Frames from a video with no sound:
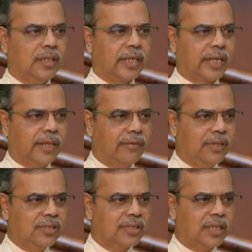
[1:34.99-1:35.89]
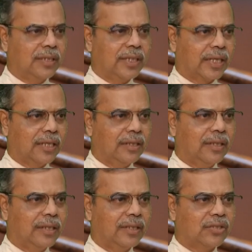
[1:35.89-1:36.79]
The heavens shall
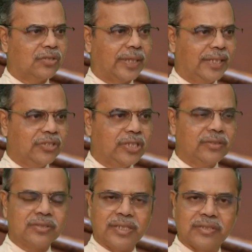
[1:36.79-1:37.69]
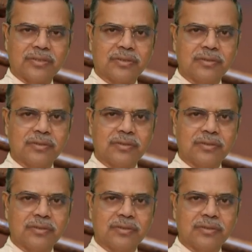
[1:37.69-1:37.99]
declare his righteousness,